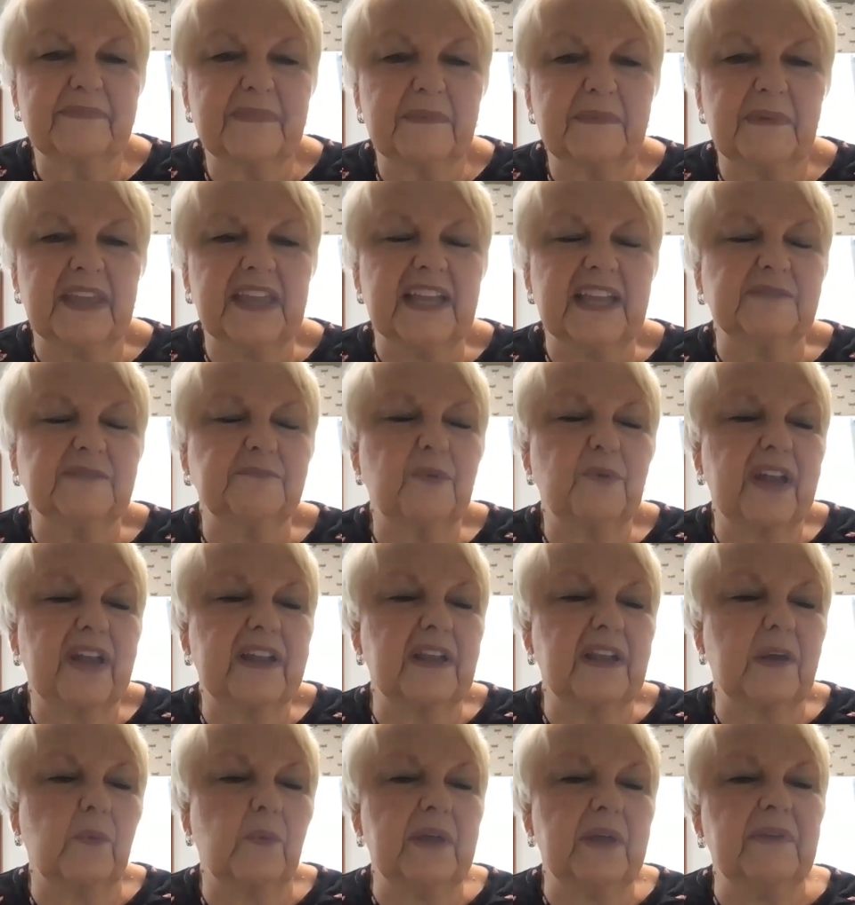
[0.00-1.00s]
But yes,
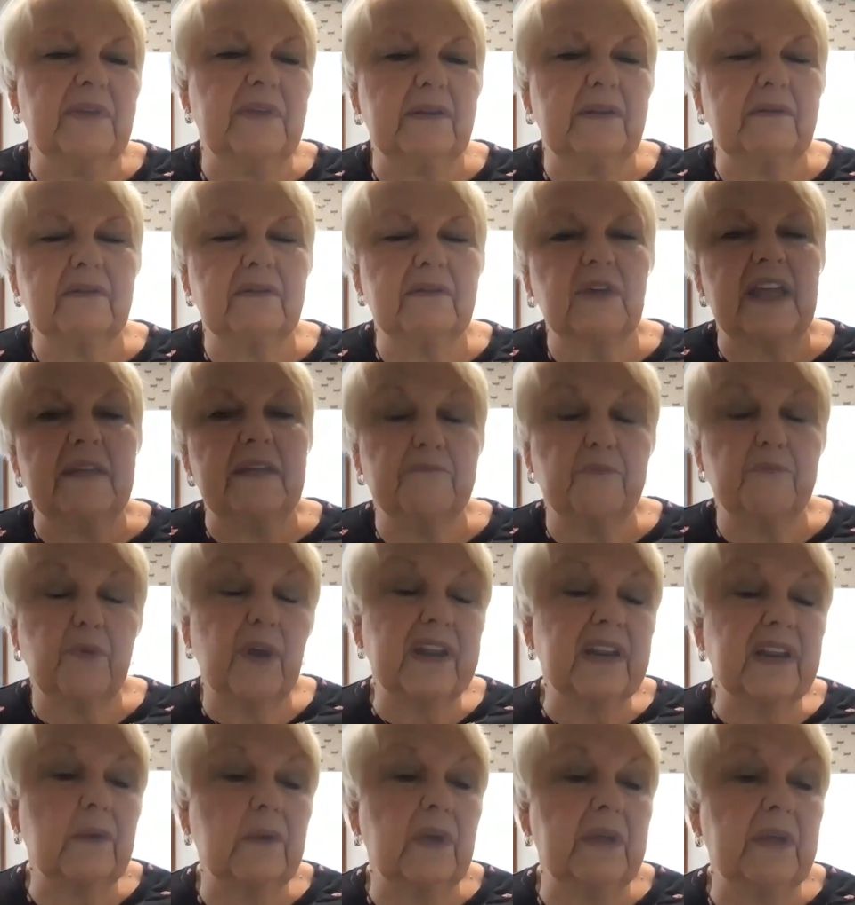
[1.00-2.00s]

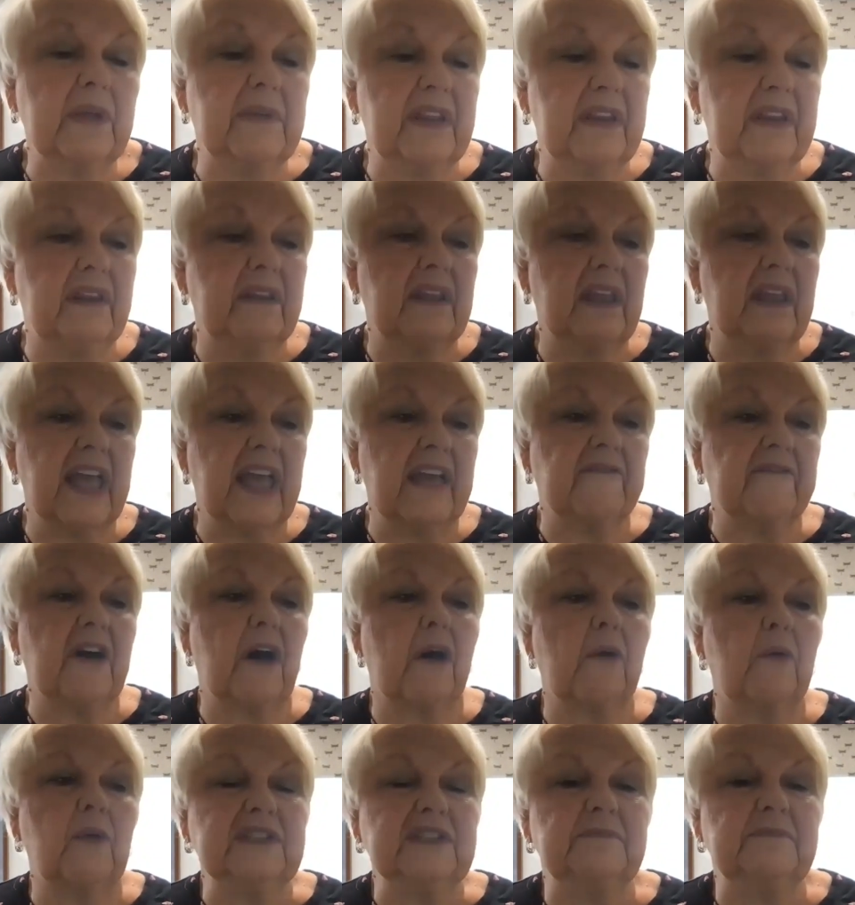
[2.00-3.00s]
pregnant women have
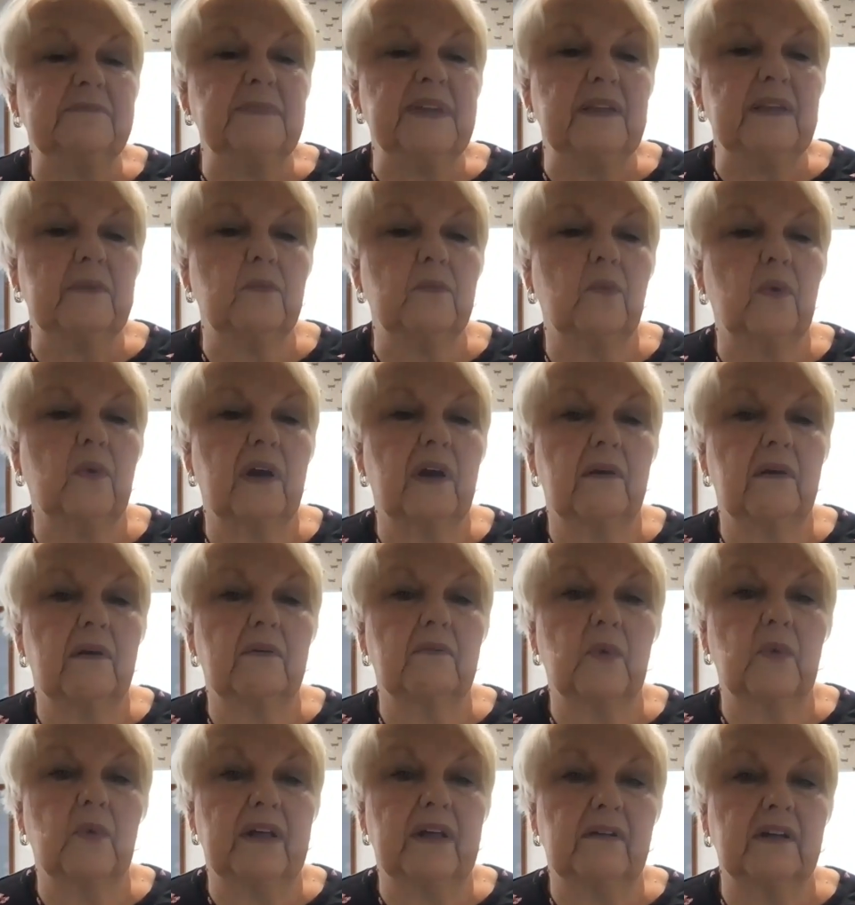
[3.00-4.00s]
always been
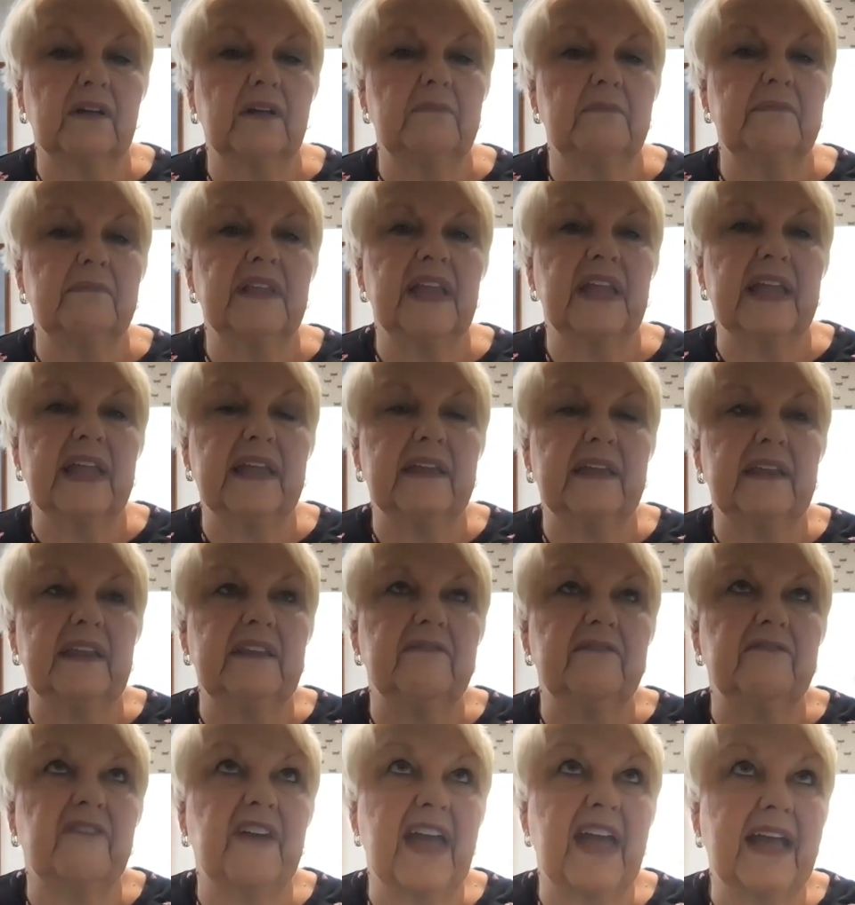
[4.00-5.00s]
welcome. And
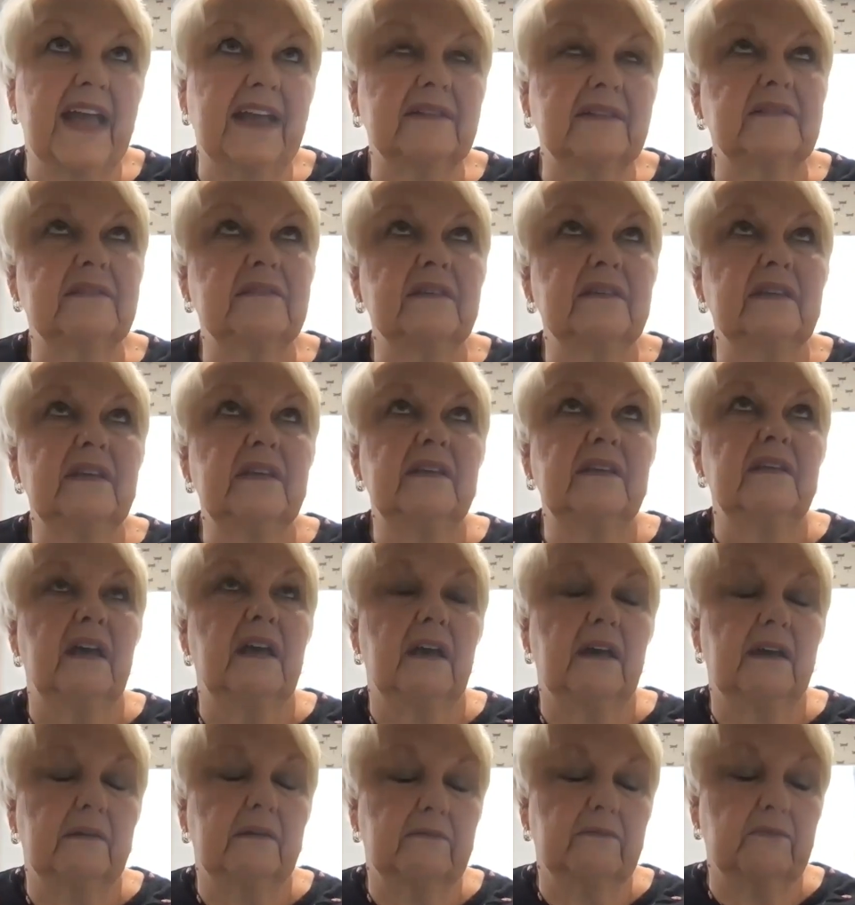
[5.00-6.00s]
in fact,
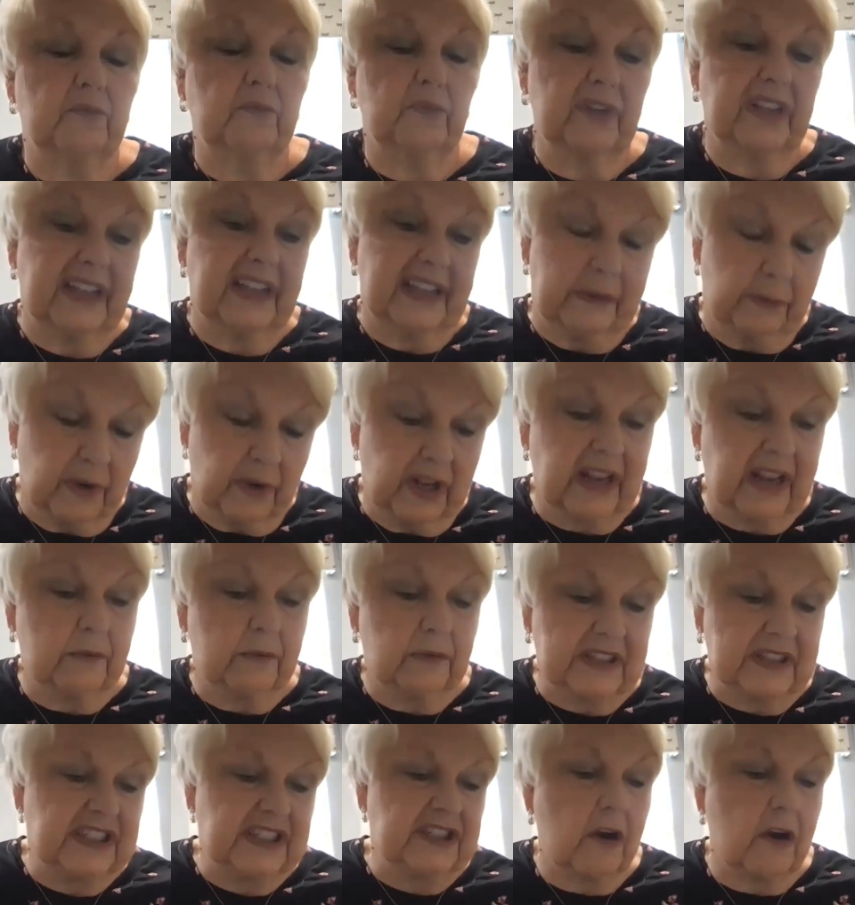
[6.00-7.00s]
really it
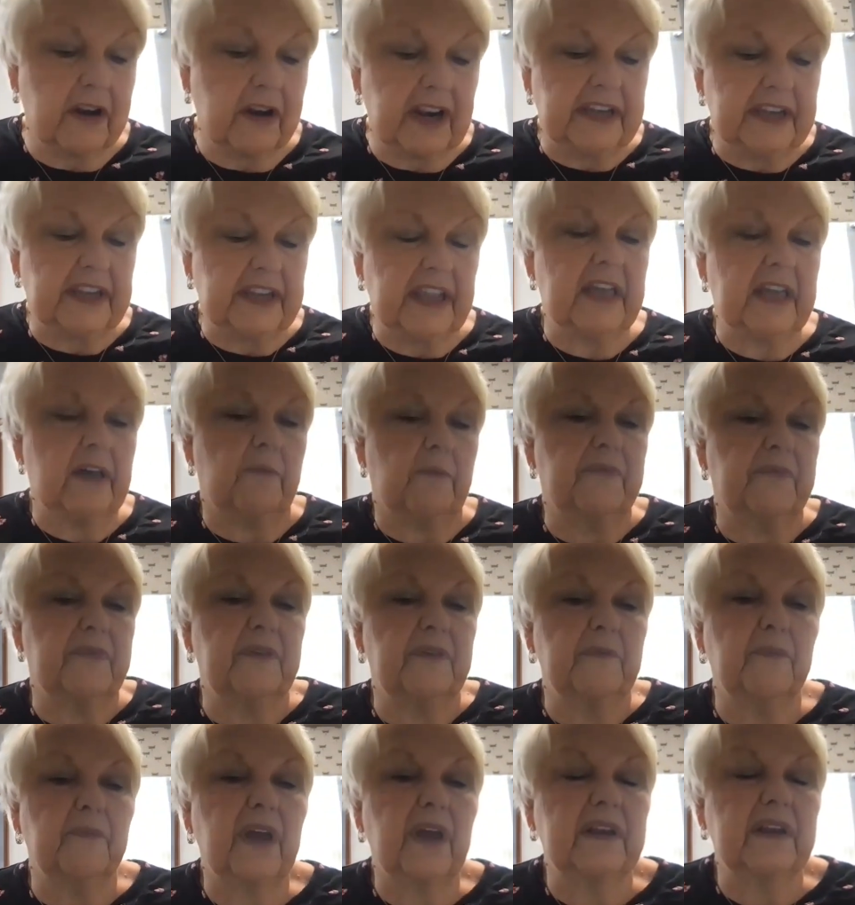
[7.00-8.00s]
was started to help
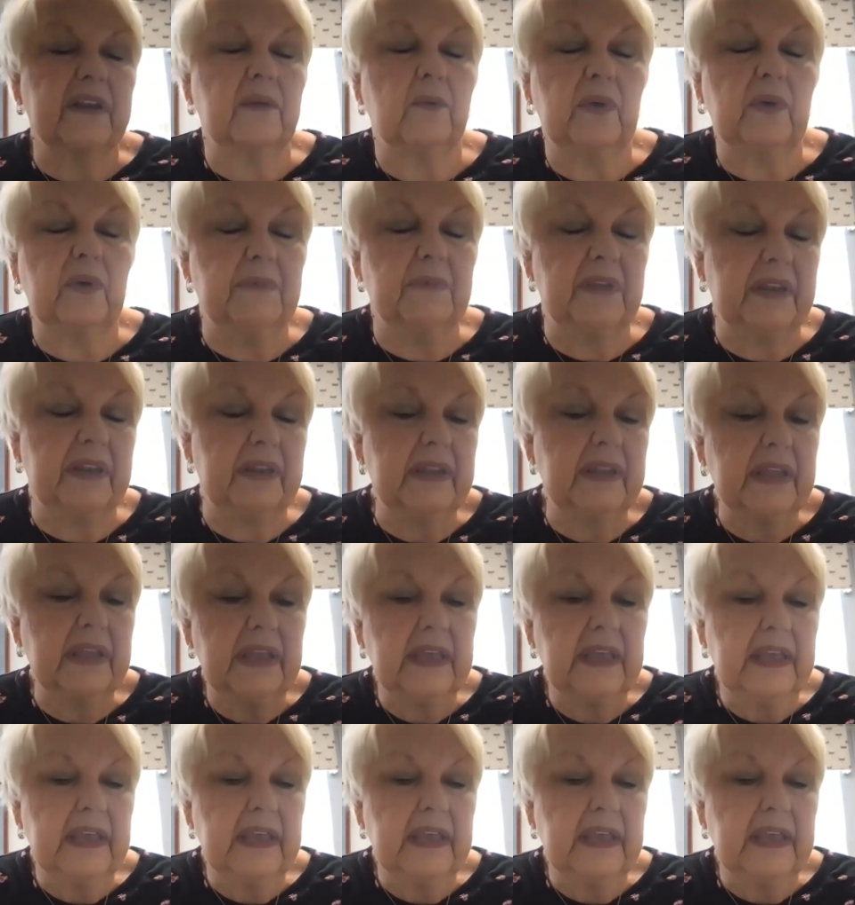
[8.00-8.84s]
the pregnant women